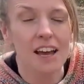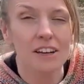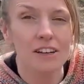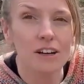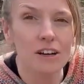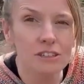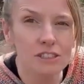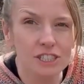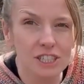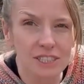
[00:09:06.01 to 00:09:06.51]

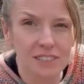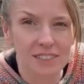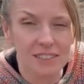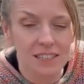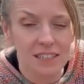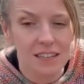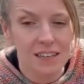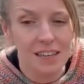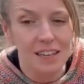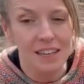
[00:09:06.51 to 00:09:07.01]
Not just
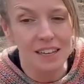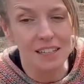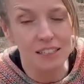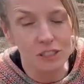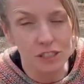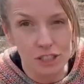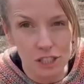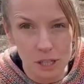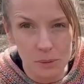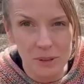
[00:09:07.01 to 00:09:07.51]

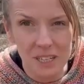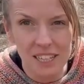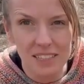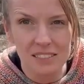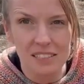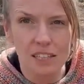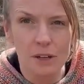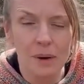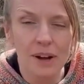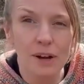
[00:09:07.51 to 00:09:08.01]
in
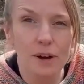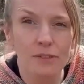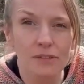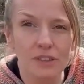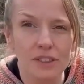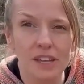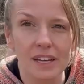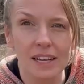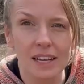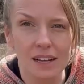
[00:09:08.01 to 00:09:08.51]
germinating, quite
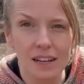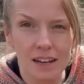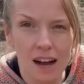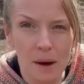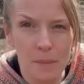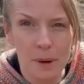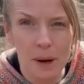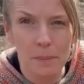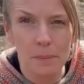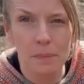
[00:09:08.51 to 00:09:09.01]
often they
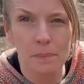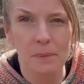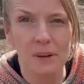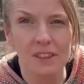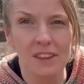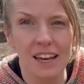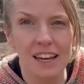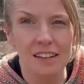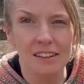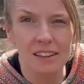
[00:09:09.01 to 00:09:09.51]
come up
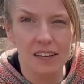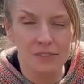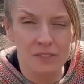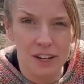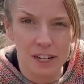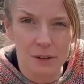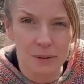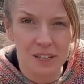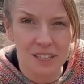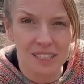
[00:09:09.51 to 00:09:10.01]
but then they
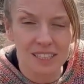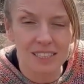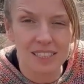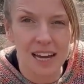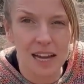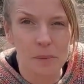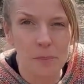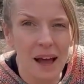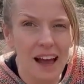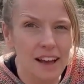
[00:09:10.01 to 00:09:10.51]
very quickly
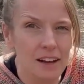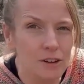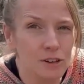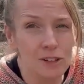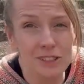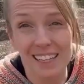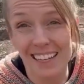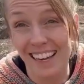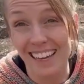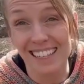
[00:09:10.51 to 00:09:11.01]
die back,
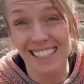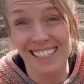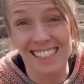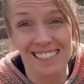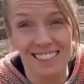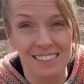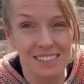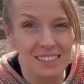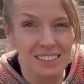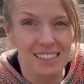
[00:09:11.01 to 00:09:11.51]
or they get
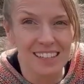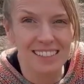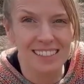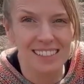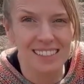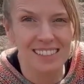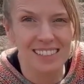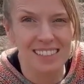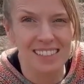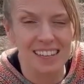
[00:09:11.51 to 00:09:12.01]
eaten.
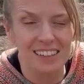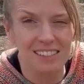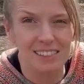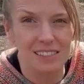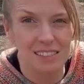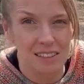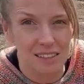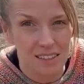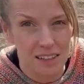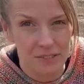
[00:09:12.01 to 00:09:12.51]
Slugs and
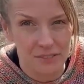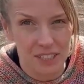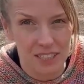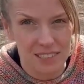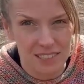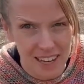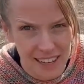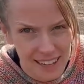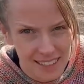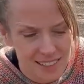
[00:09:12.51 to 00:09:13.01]
snails love
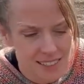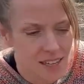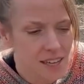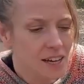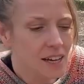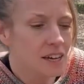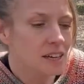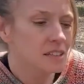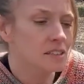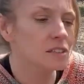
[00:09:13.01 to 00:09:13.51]
these guys.
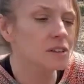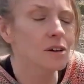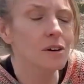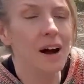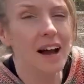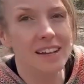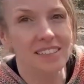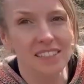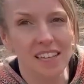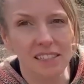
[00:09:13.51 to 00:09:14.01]
So
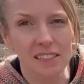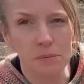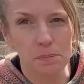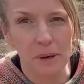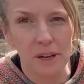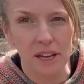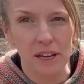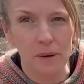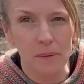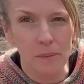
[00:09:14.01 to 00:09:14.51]
I tend to
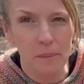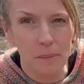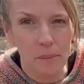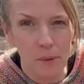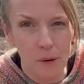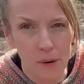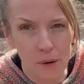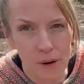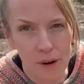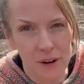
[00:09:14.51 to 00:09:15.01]
put in
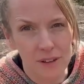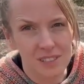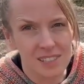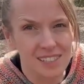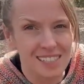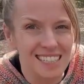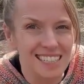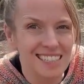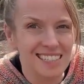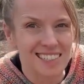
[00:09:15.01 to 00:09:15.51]
more
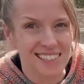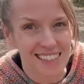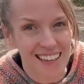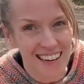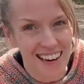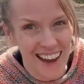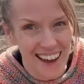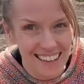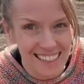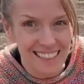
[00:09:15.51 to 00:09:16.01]
seeds
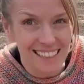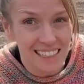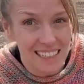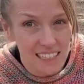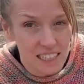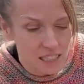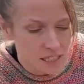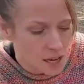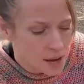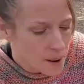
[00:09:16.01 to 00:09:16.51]
than I
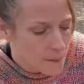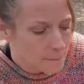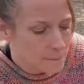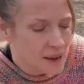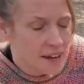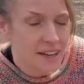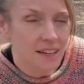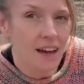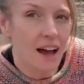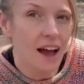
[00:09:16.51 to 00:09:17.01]
need.
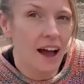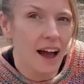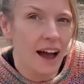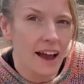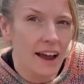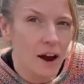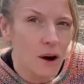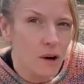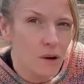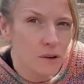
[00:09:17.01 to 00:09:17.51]
But
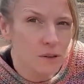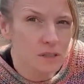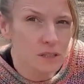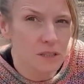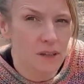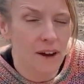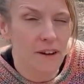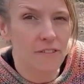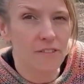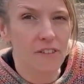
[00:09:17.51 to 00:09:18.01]
I
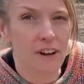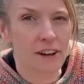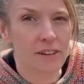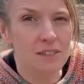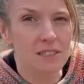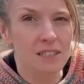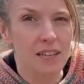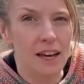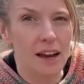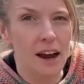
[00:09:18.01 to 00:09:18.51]
also have
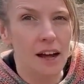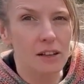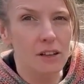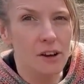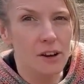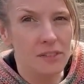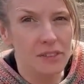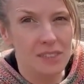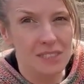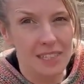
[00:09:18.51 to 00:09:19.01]
found that a
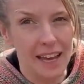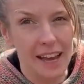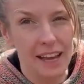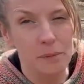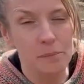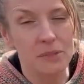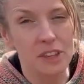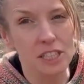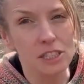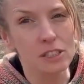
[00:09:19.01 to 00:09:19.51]
lot of the
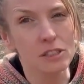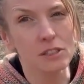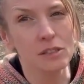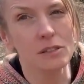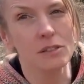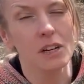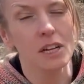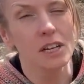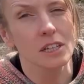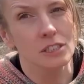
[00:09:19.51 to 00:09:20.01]
time they
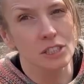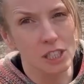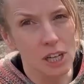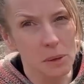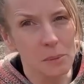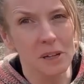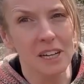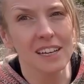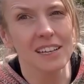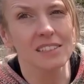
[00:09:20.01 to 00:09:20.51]
do
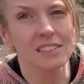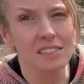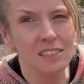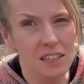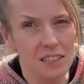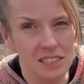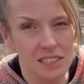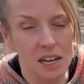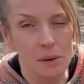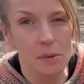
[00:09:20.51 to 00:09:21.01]
germinate,
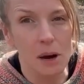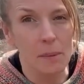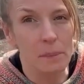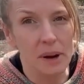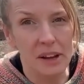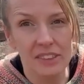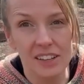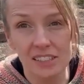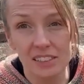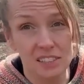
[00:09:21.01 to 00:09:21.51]
start to come up,
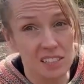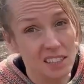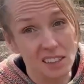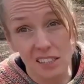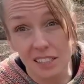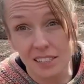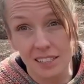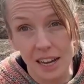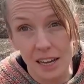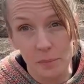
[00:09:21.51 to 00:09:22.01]
and then
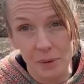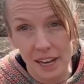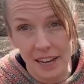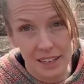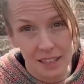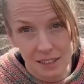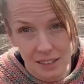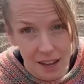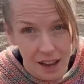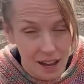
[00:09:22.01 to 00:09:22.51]
suddenly die back.
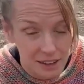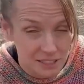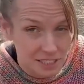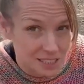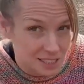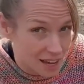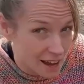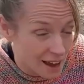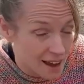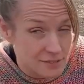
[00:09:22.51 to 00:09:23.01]

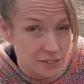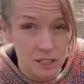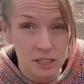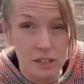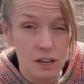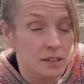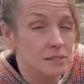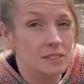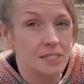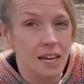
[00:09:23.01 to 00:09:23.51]
I have a
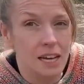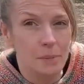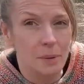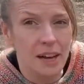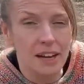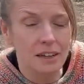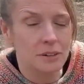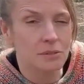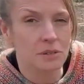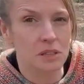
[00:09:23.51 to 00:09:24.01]
lot of
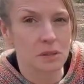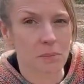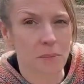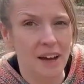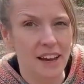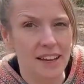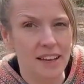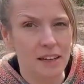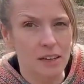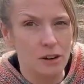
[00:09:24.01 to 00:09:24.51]
dieback with
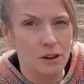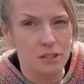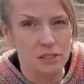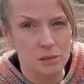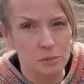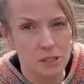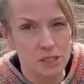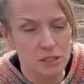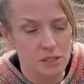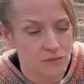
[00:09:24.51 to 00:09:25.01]
my
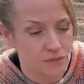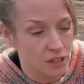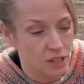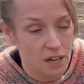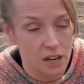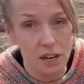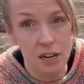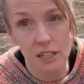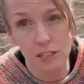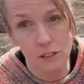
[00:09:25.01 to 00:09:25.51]
cosmos
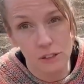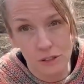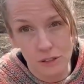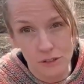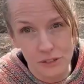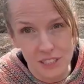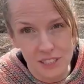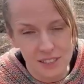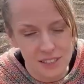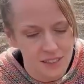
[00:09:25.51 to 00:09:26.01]
for unknown
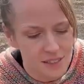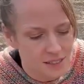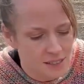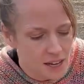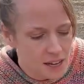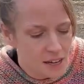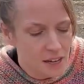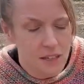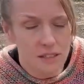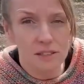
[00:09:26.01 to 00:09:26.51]
reasons.
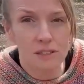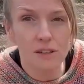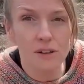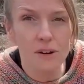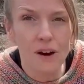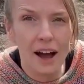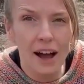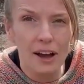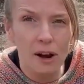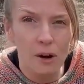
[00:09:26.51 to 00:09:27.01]

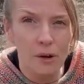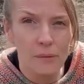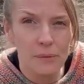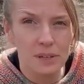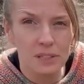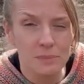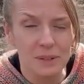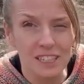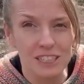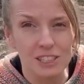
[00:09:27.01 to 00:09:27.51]
So I
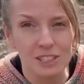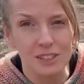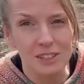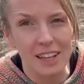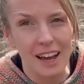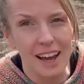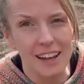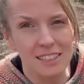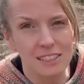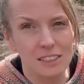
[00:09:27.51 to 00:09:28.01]
always make sure
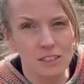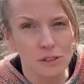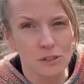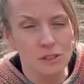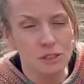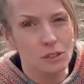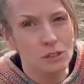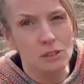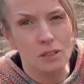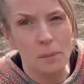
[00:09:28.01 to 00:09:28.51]
that I
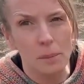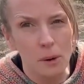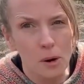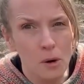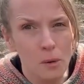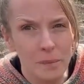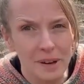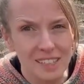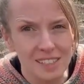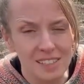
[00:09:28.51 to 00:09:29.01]
don't use up
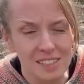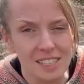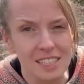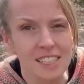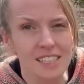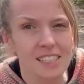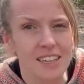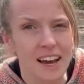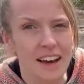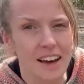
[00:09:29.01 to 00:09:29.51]
all my
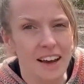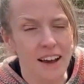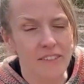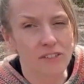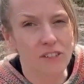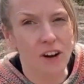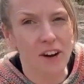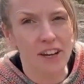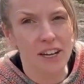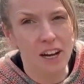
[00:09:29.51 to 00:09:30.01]
seed, and
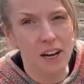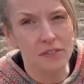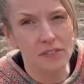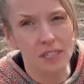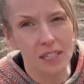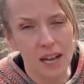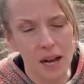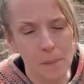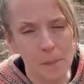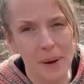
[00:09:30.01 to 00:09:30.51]
I've got enough
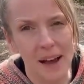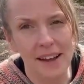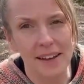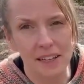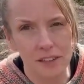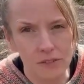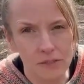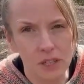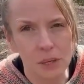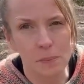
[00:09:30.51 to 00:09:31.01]
to come back
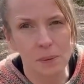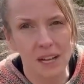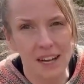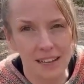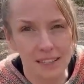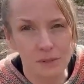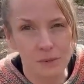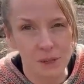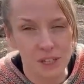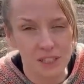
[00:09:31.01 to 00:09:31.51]
and
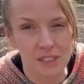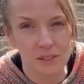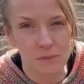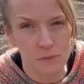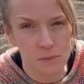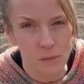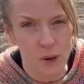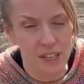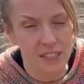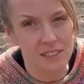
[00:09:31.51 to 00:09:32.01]
replant where the
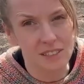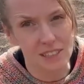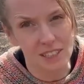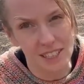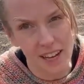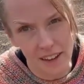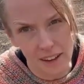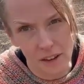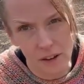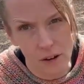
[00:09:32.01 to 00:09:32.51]
ones are
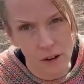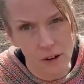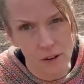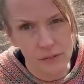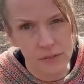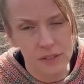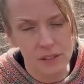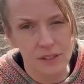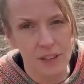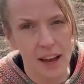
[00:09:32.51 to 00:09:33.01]
dying
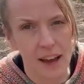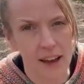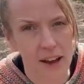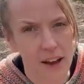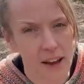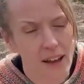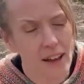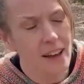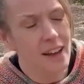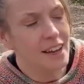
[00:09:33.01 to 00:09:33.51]
off, so that
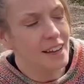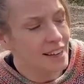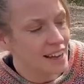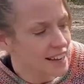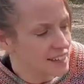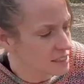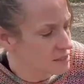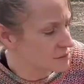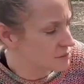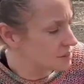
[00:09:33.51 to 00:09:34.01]
I
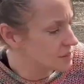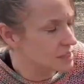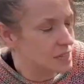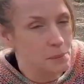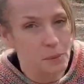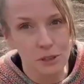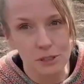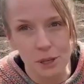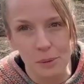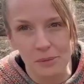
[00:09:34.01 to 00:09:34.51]
kind of
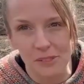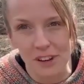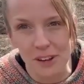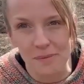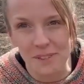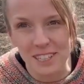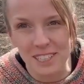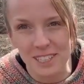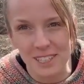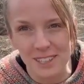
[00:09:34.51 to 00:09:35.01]
keep on top of it
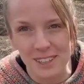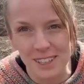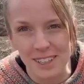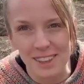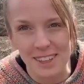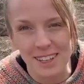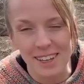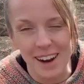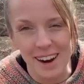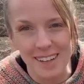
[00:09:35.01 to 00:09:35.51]
and make sure
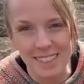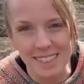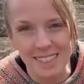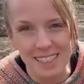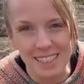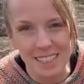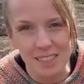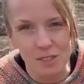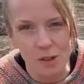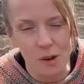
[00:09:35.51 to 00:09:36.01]
that the
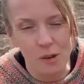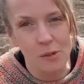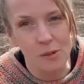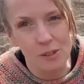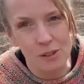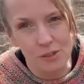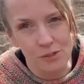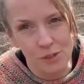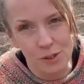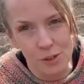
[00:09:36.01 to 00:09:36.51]
garden is
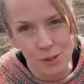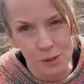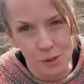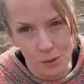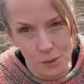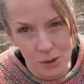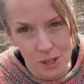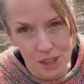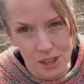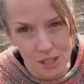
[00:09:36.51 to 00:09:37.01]
always full
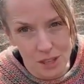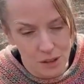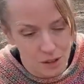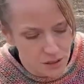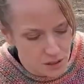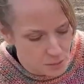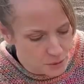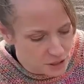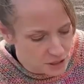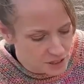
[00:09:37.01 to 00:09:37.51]
with the
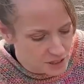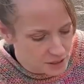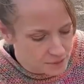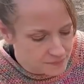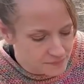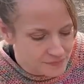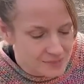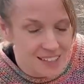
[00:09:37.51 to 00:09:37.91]
cosmos.